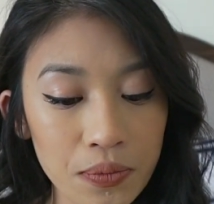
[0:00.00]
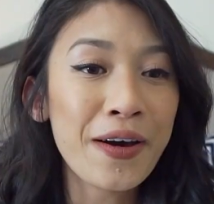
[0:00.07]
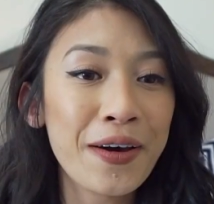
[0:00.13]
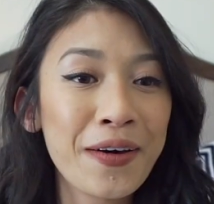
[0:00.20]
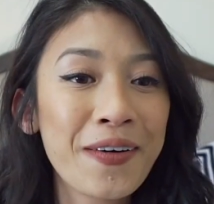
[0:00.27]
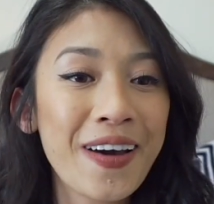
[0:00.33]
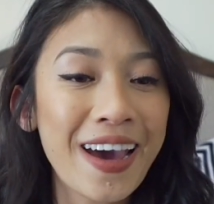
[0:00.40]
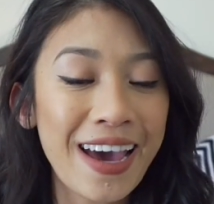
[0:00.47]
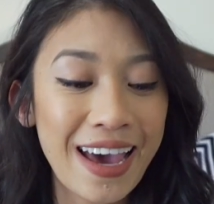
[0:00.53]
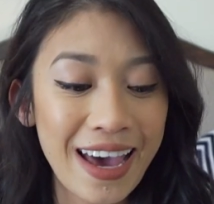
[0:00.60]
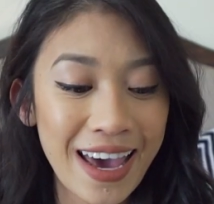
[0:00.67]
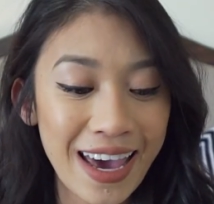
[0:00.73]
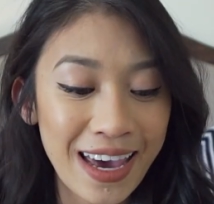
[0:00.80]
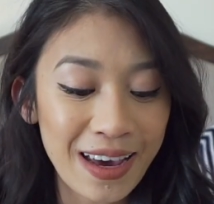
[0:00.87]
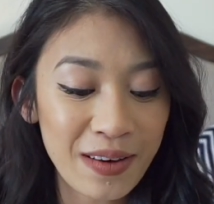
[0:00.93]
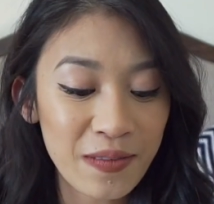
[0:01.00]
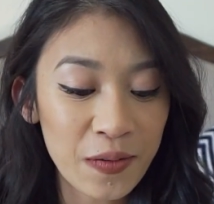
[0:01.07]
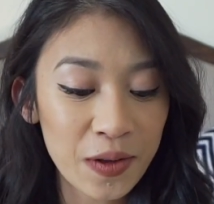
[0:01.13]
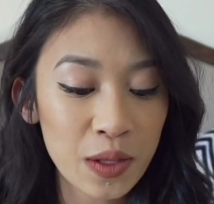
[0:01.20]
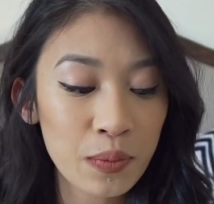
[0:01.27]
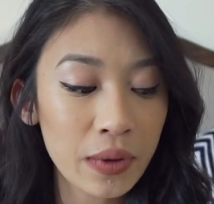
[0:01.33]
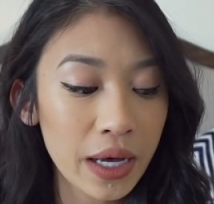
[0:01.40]
Okay, for
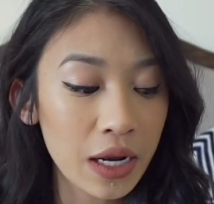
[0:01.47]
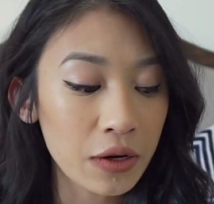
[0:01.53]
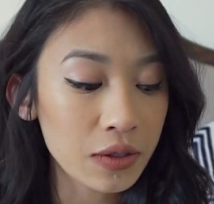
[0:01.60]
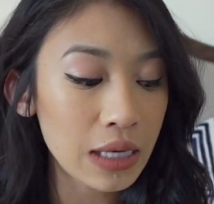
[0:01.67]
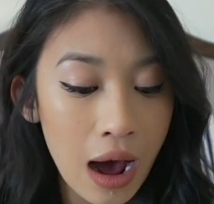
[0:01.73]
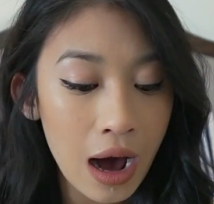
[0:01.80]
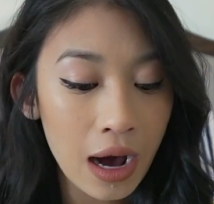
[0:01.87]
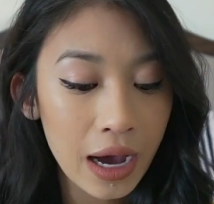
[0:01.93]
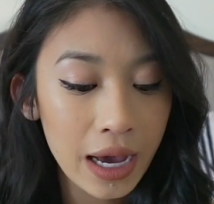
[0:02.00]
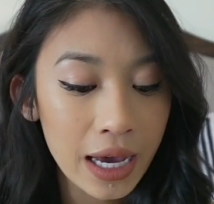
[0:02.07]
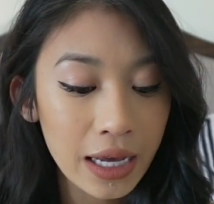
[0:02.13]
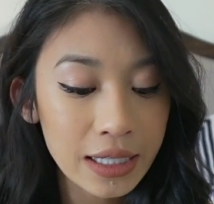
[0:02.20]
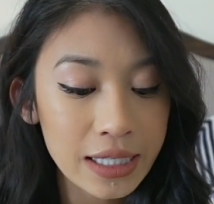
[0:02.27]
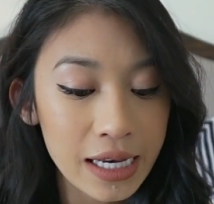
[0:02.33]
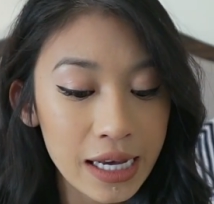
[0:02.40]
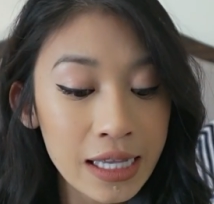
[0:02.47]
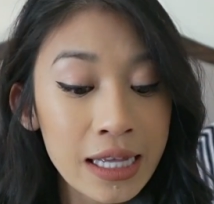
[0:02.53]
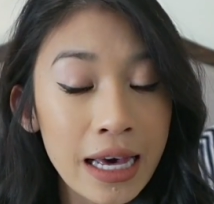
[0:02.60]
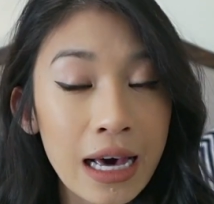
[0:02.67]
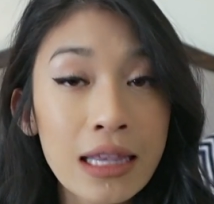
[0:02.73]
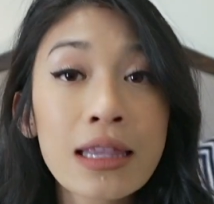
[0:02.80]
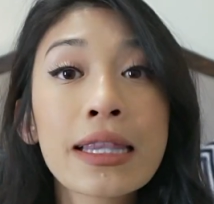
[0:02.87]
the planners, I did
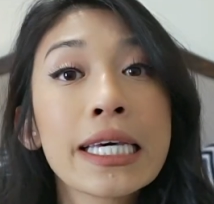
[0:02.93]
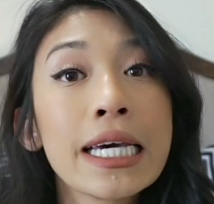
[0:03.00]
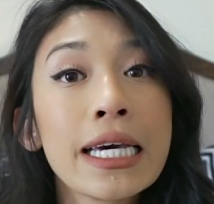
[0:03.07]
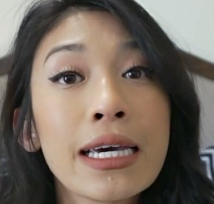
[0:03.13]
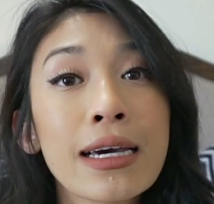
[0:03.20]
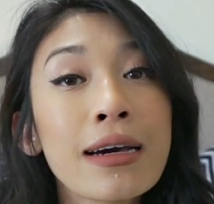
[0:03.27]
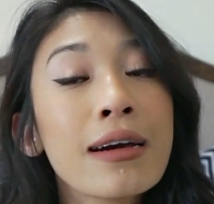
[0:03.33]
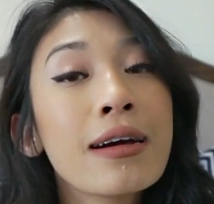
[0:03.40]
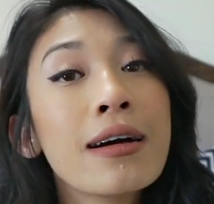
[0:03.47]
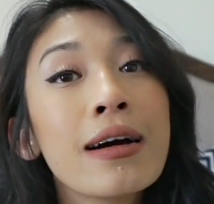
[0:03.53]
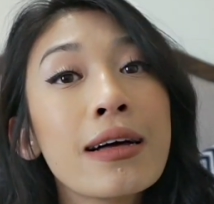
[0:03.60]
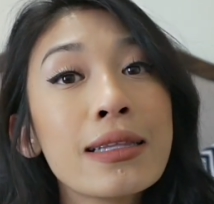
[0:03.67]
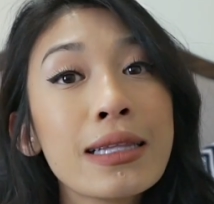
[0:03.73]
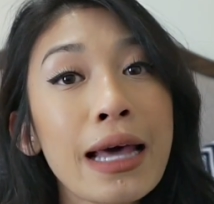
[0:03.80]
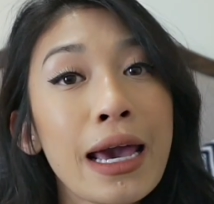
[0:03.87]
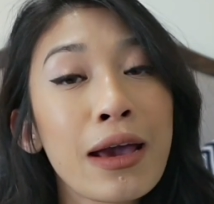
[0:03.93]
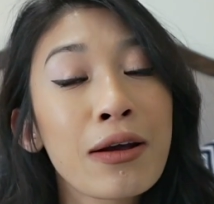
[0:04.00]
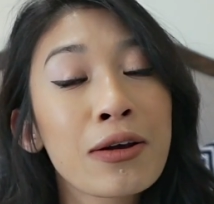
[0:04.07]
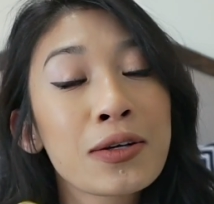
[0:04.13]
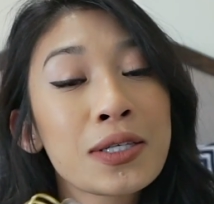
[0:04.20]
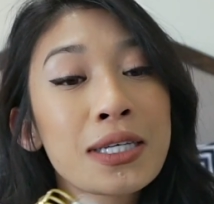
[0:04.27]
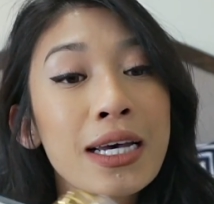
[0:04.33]
get the
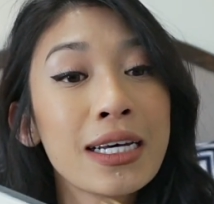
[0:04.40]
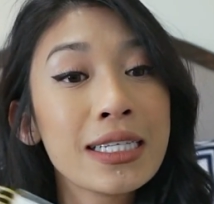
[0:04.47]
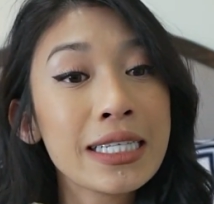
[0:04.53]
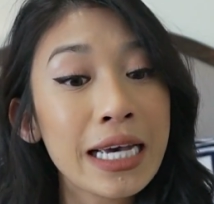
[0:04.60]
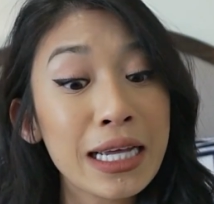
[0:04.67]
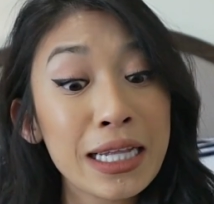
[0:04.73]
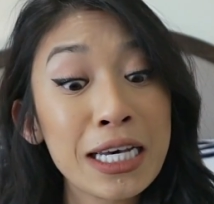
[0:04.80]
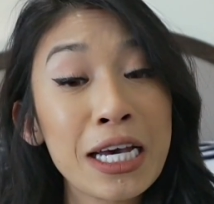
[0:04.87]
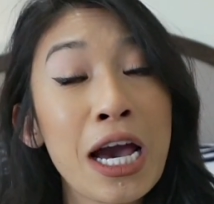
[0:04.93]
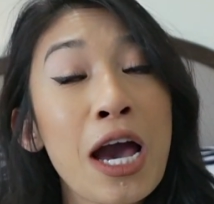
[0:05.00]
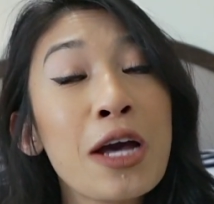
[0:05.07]
Layers Daily